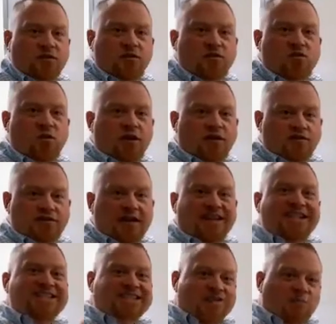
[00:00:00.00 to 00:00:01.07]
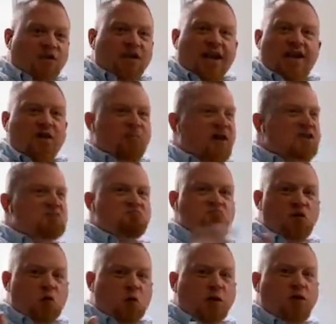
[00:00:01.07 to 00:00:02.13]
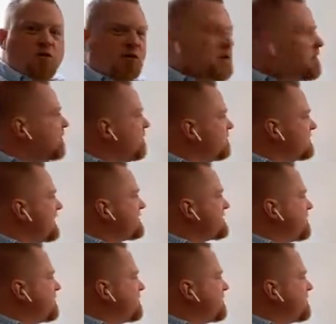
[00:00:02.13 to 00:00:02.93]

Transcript: if you just want to use like a simple landing page, totally cool. You can use that